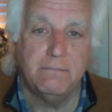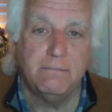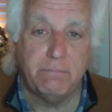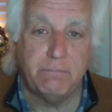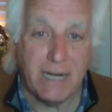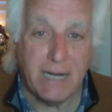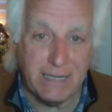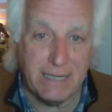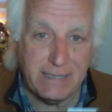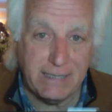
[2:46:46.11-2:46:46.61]

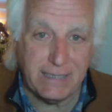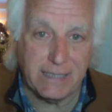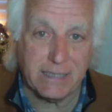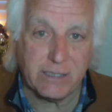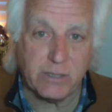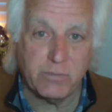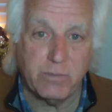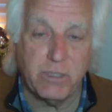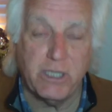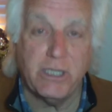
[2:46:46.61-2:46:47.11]
by
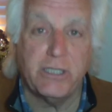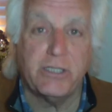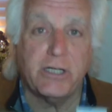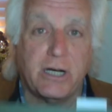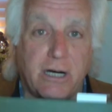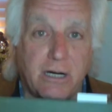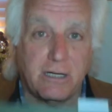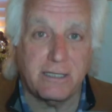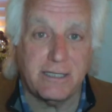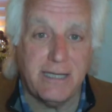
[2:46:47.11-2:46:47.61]
NextBridge
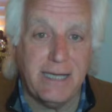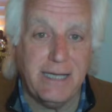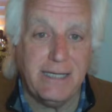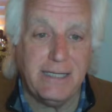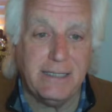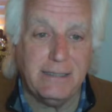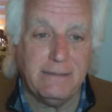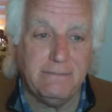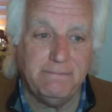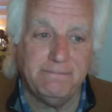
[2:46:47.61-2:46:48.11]
are
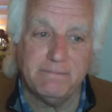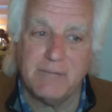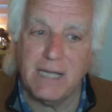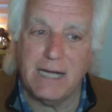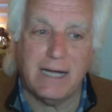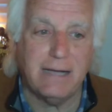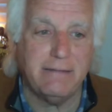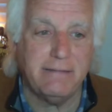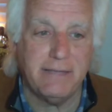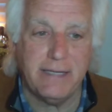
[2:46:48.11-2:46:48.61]
taken,
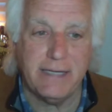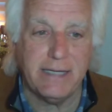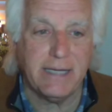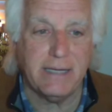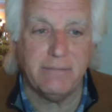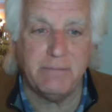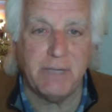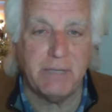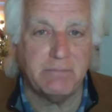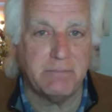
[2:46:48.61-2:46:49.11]
I think
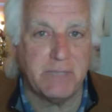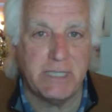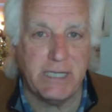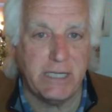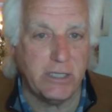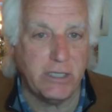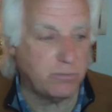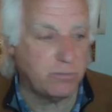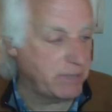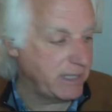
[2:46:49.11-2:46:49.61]

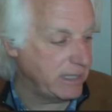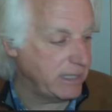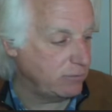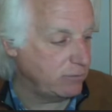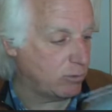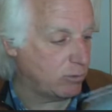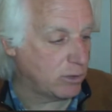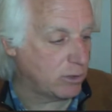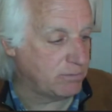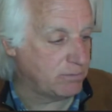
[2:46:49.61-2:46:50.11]
MMTLP
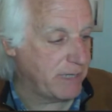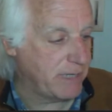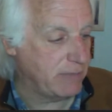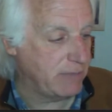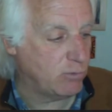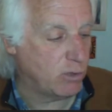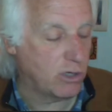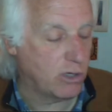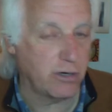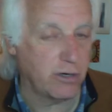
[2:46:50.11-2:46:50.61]
will be
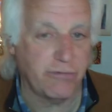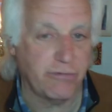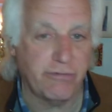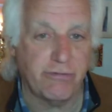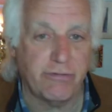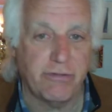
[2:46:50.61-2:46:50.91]
worth